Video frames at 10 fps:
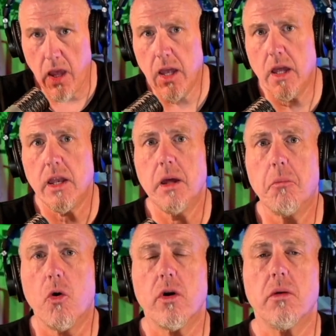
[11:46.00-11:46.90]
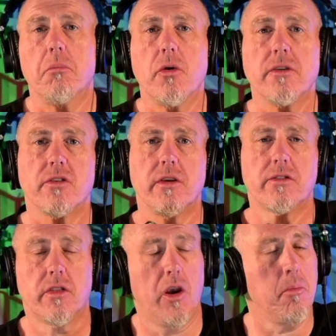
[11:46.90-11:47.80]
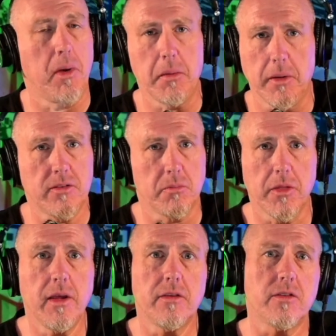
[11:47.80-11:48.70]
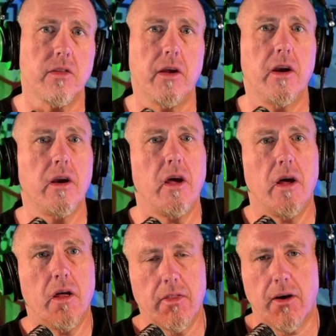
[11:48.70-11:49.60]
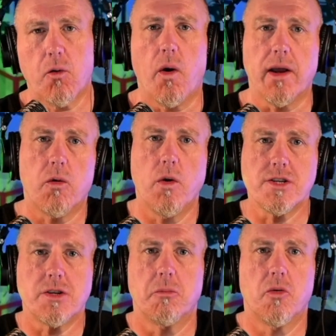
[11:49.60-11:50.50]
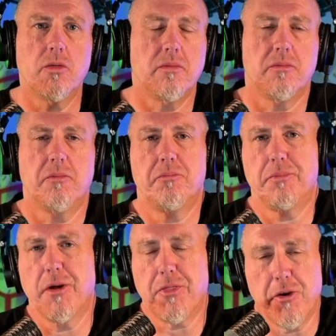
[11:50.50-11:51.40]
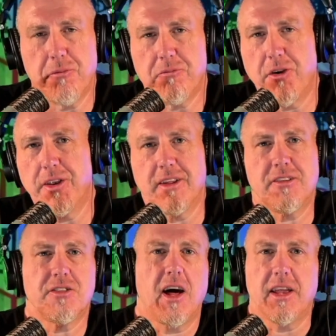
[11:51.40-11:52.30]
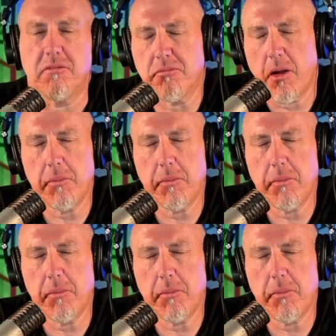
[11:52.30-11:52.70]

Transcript: And in Morton's List, there may be some things in there that are quite questionable, but they're fun, exciting.